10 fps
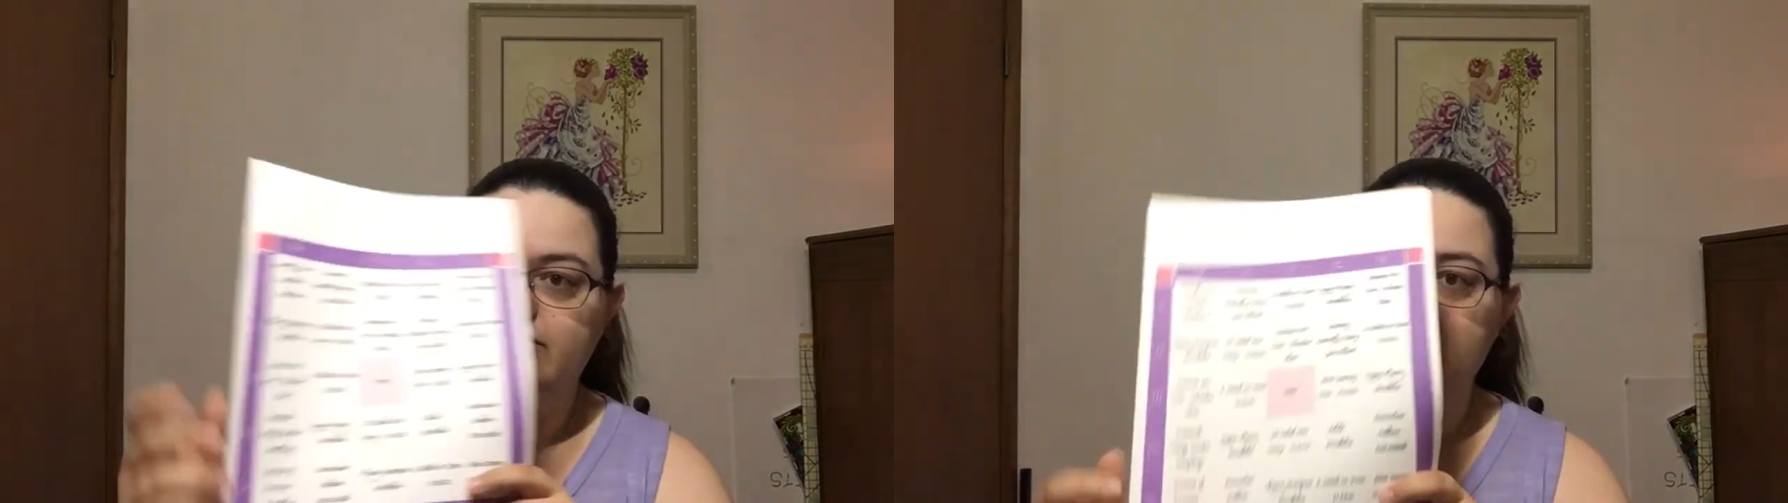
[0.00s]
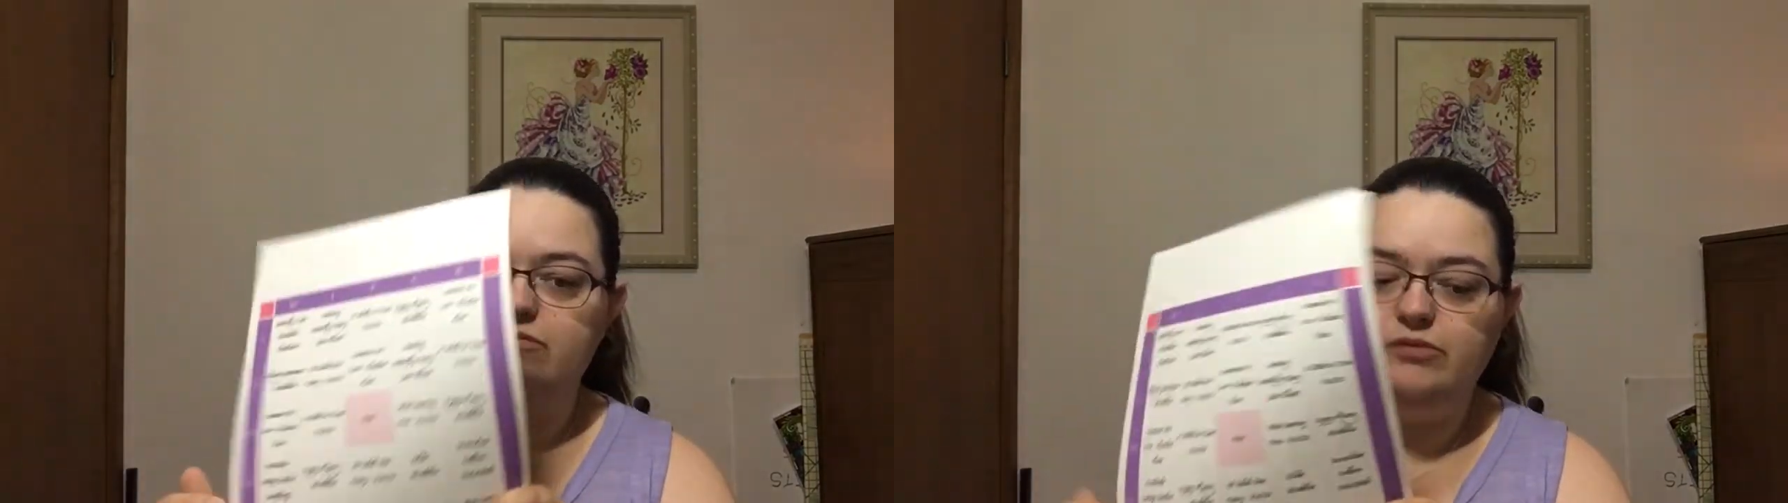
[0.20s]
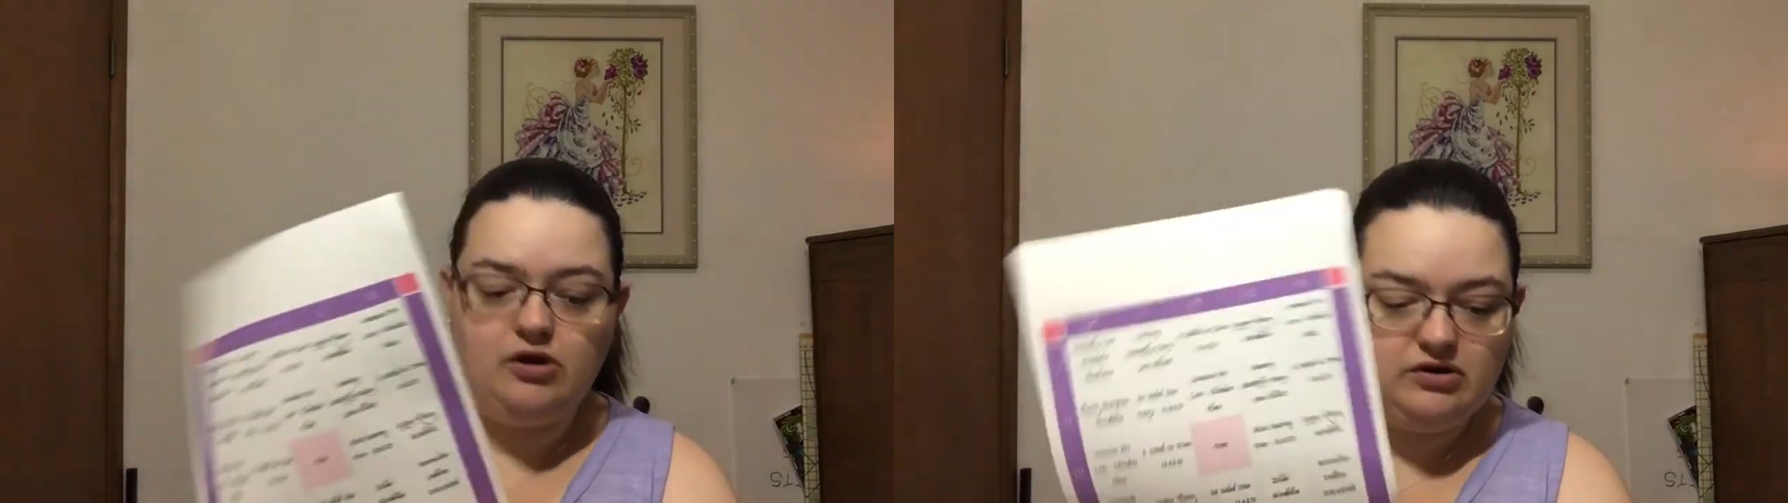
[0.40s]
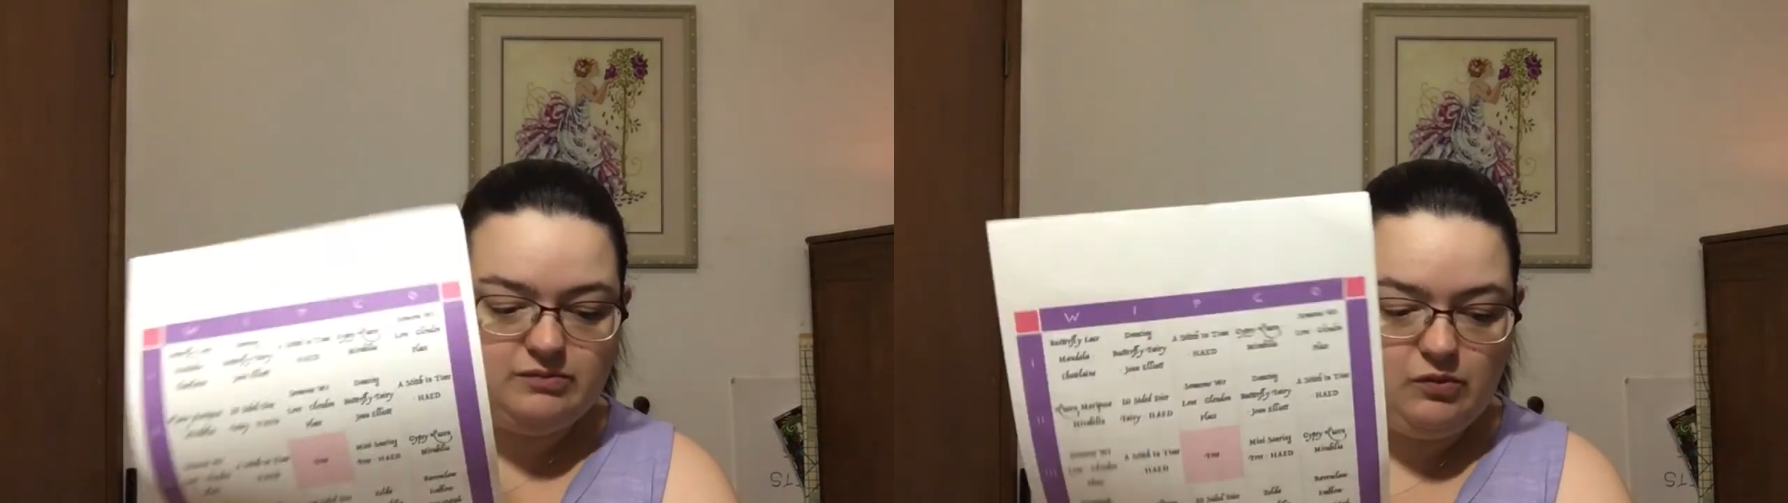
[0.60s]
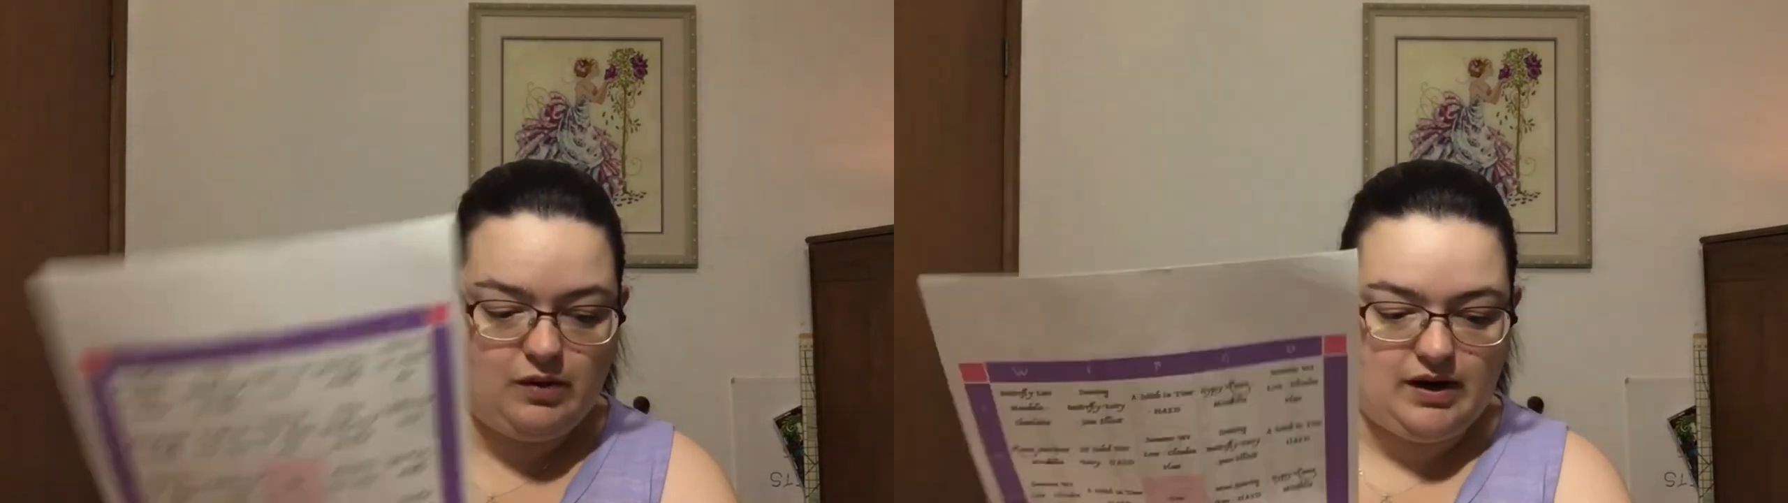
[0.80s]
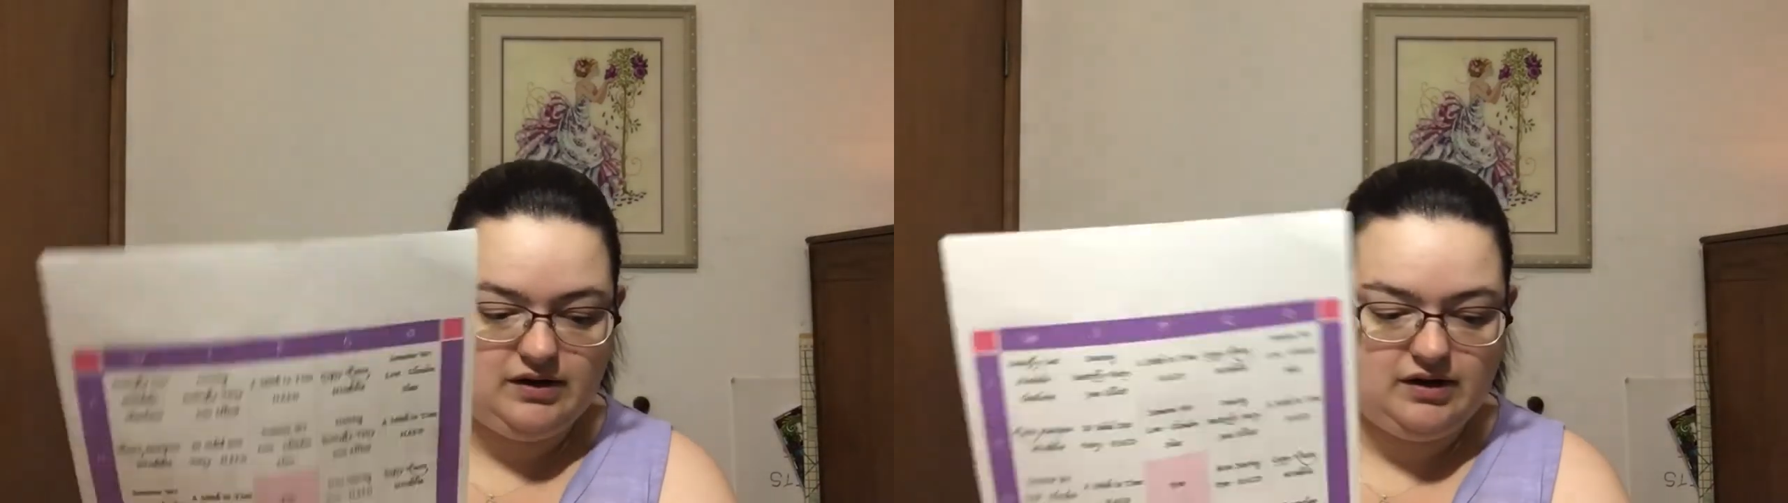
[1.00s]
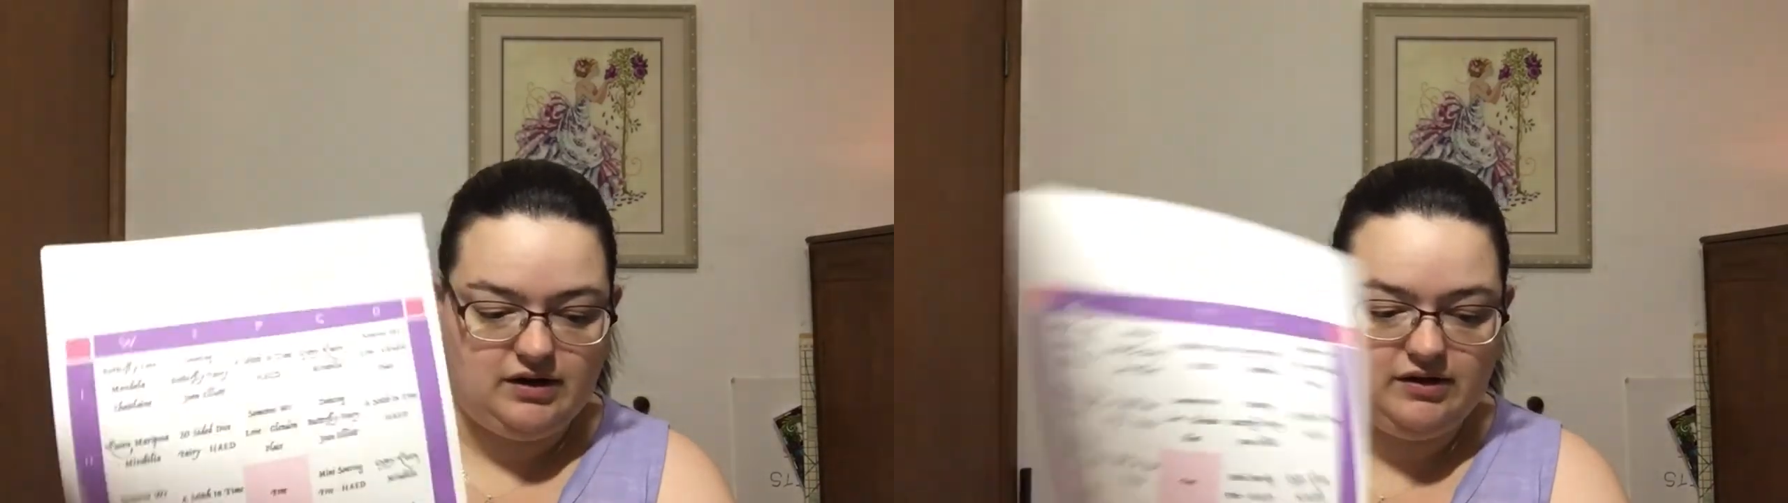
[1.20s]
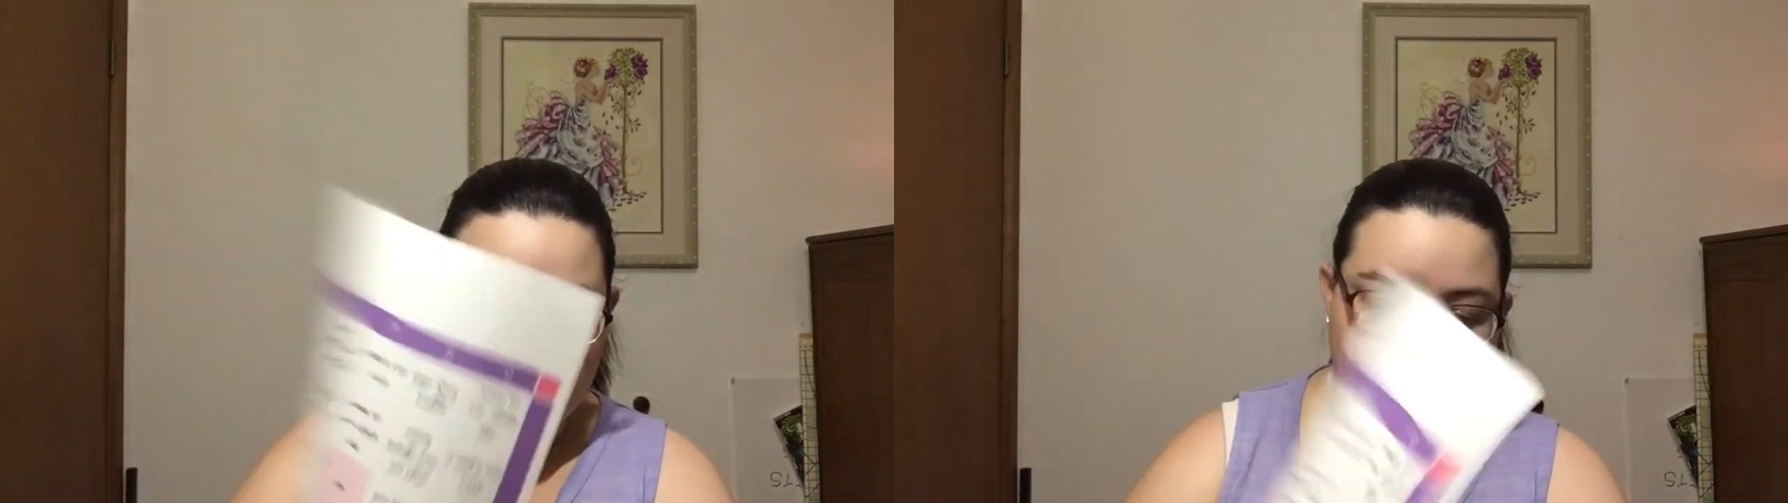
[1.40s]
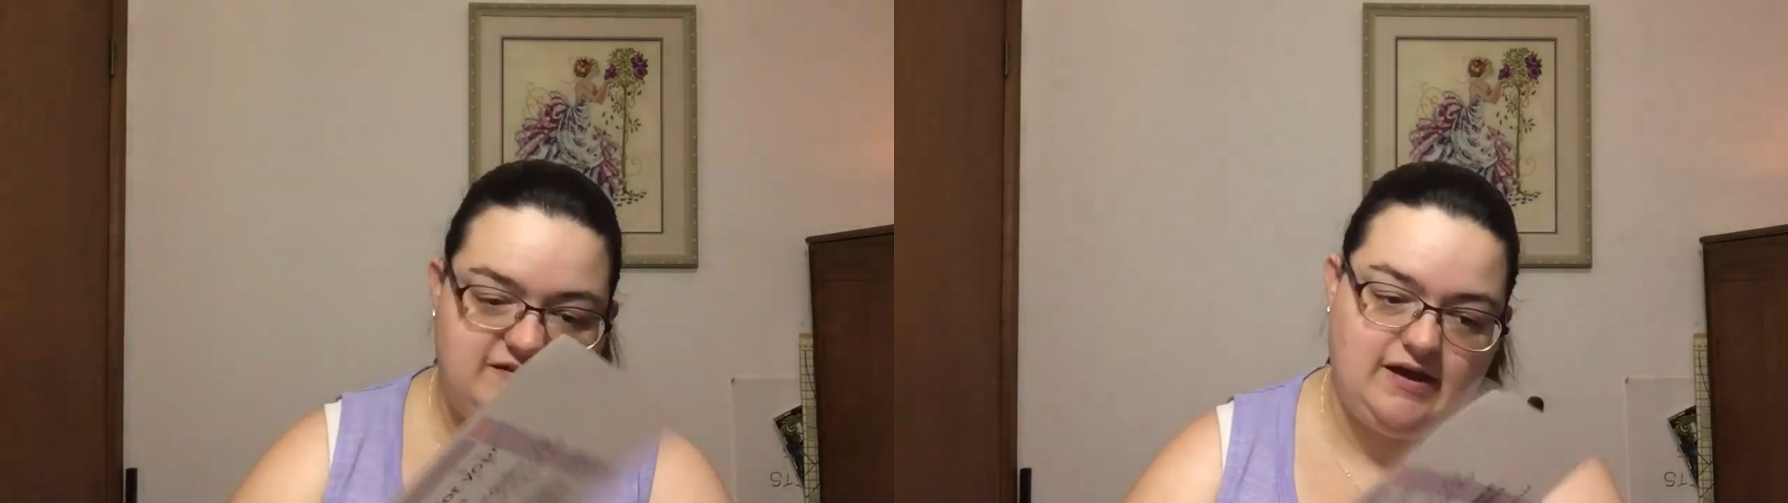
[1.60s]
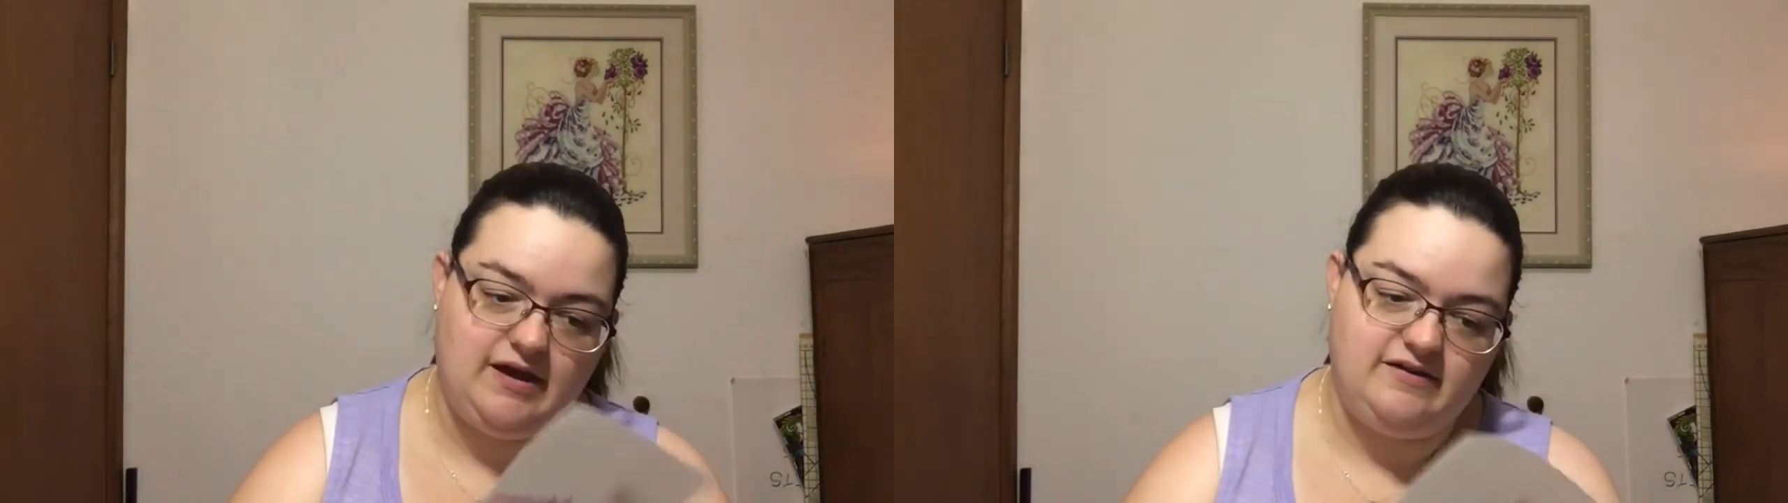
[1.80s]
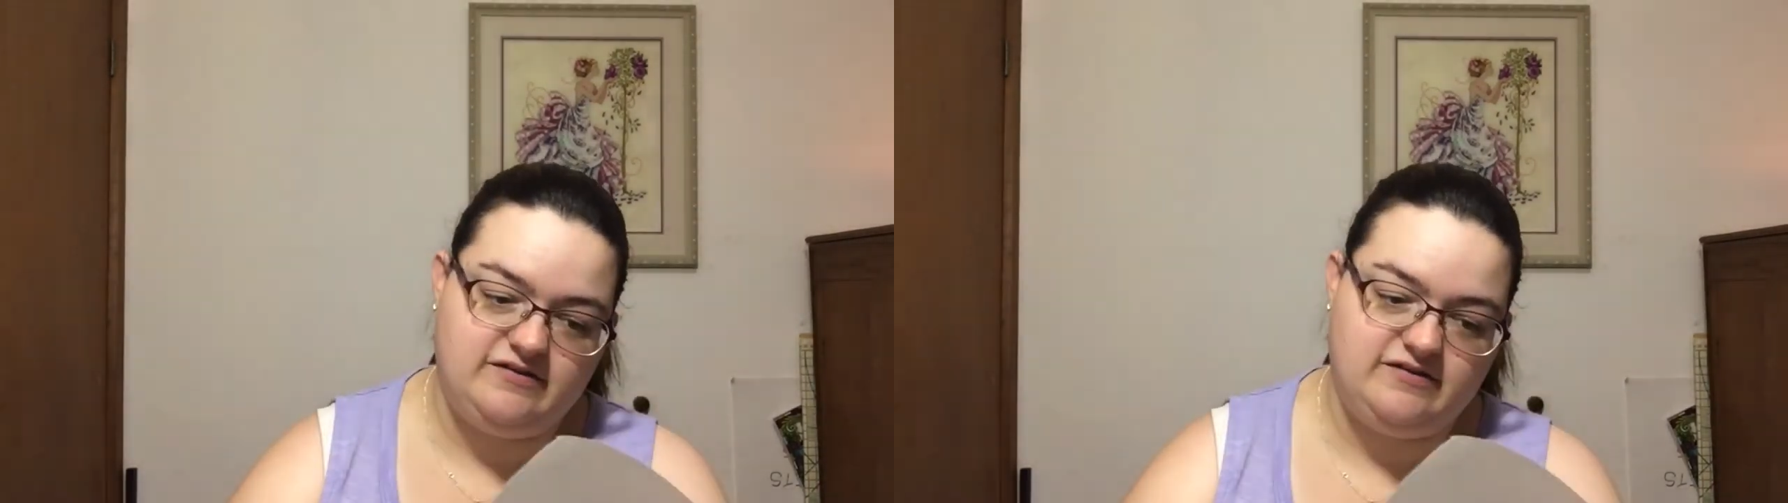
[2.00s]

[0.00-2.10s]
block number one, it says